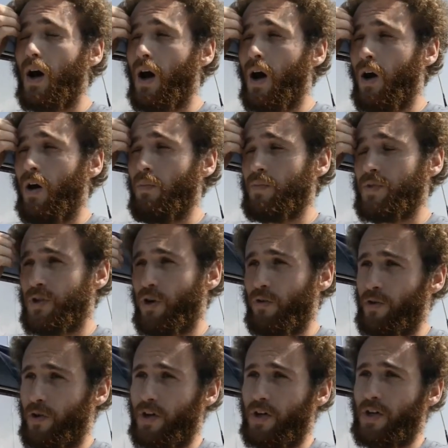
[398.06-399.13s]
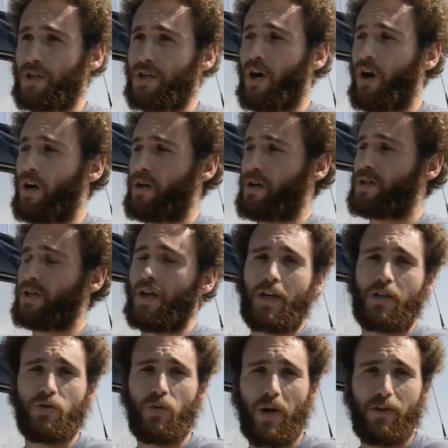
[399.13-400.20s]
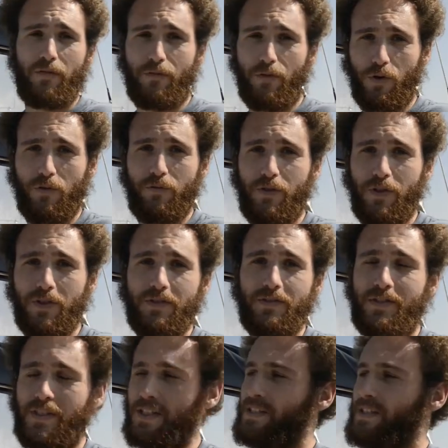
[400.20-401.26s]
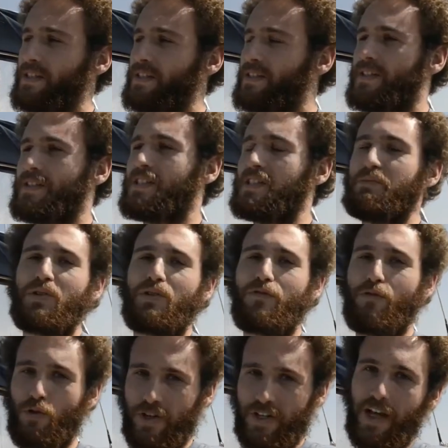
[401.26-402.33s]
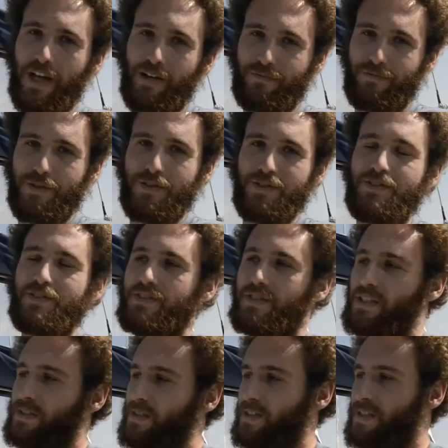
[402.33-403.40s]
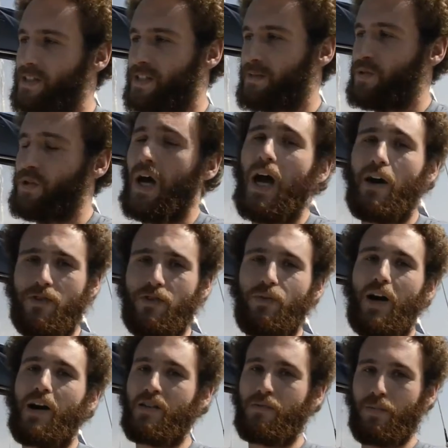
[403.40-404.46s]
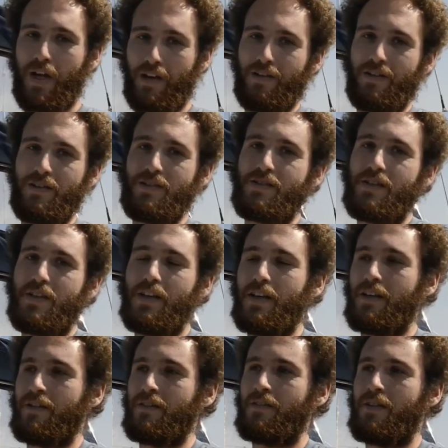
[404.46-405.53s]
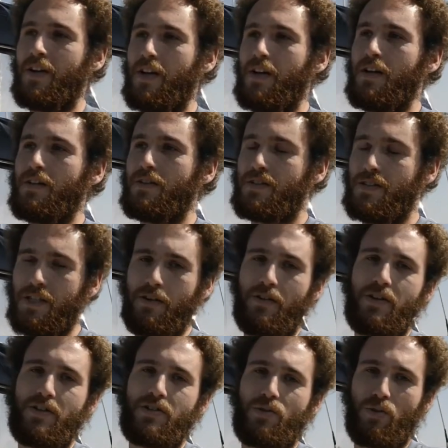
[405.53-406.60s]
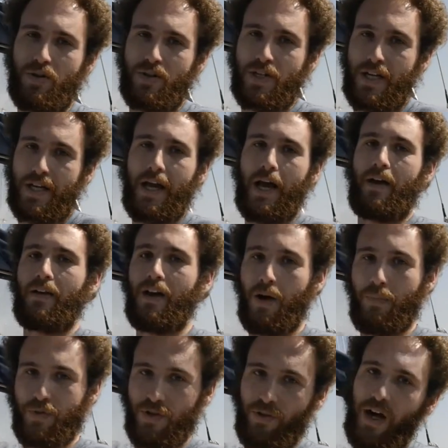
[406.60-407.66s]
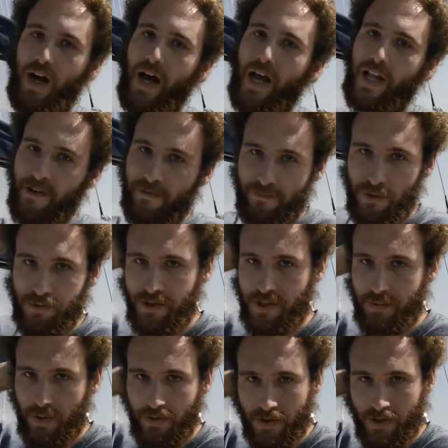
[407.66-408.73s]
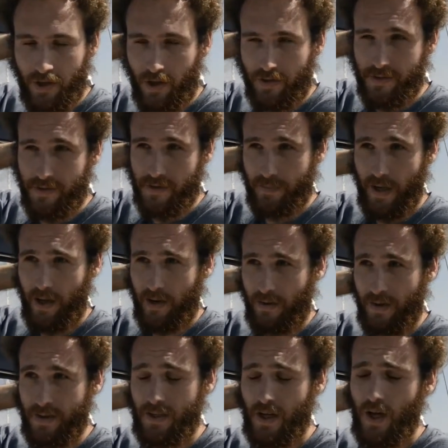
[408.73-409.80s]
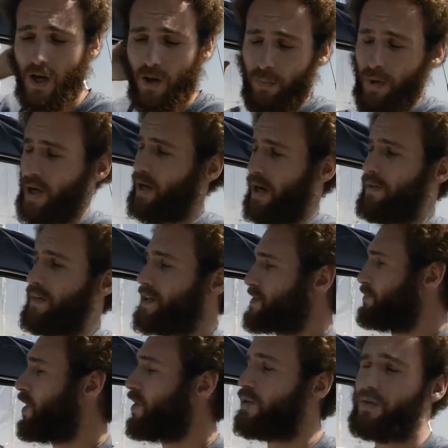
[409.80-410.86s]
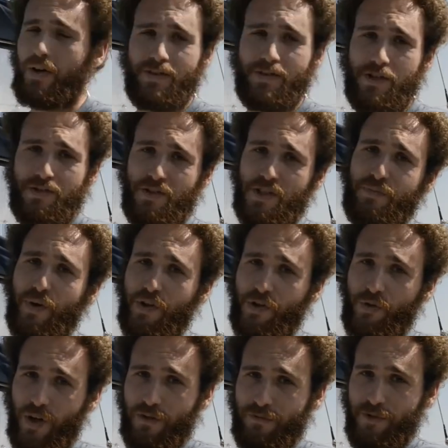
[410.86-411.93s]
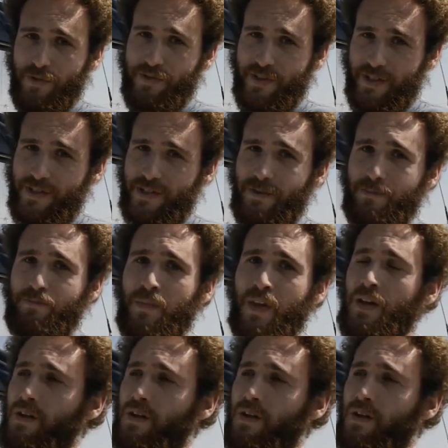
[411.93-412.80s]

So if you're going to charge like a 24 volt DC system or a 48 volt DC system, you have to wire the panels in series in order to get up to a high enough voltage to be able to charge those batteries. But on this boat, it's just a small 12 volt system.